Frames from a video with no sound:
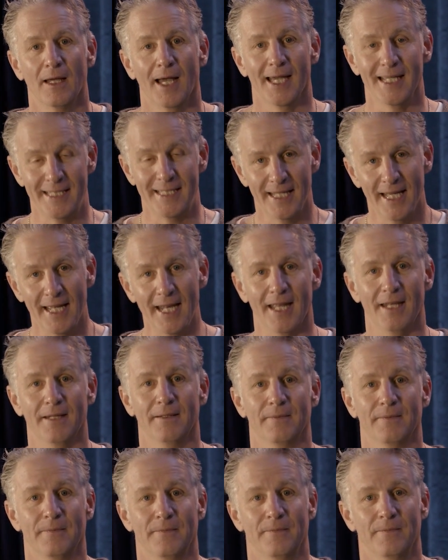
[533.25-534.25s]
I did it.
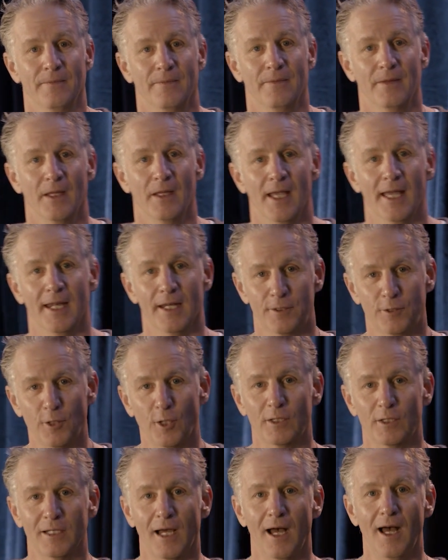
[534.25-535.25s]
And it
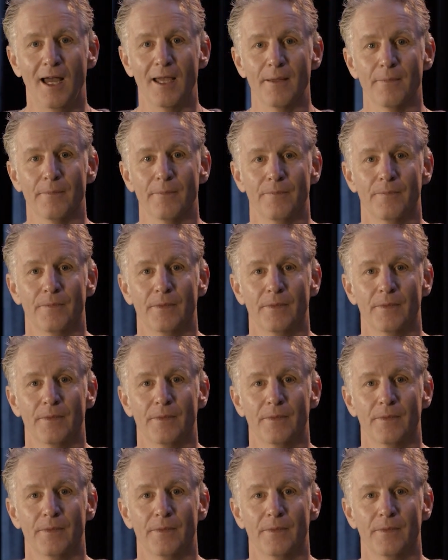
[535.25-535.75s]
took time.